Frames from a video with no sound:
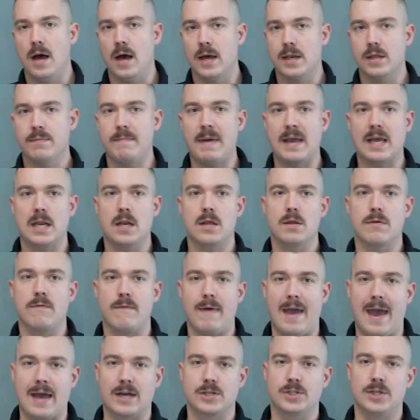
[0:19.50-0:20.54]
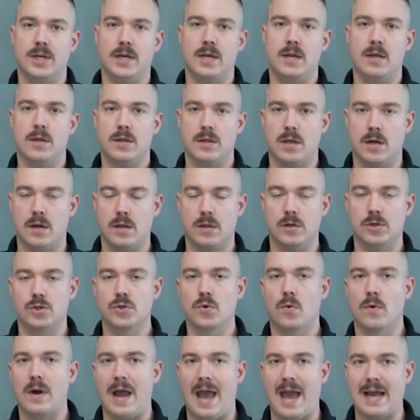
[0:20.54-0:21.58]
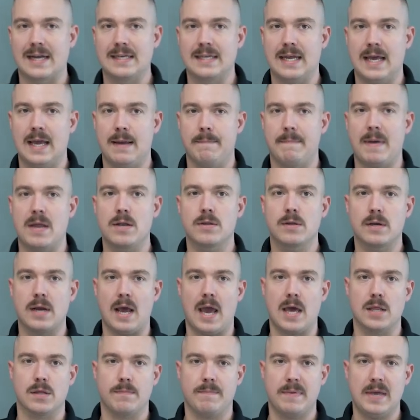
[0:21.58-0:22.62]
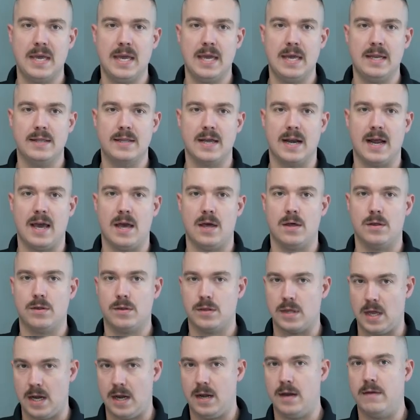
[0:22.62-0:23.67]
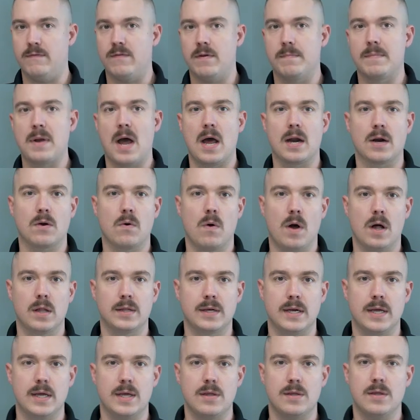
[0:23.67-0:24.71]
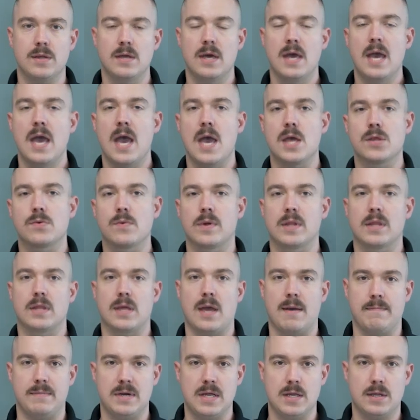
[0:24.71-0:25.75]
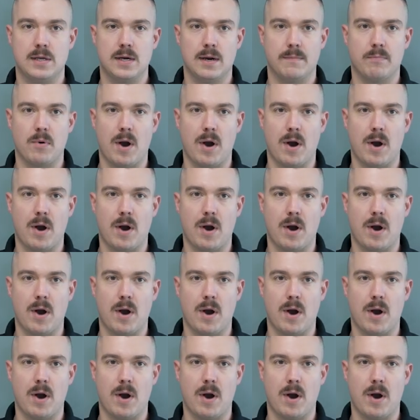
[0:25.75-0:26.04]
Its mechanism of action is that it's a short-acting benzodiazepine that has sedative hypnotic qualities as well as amnestic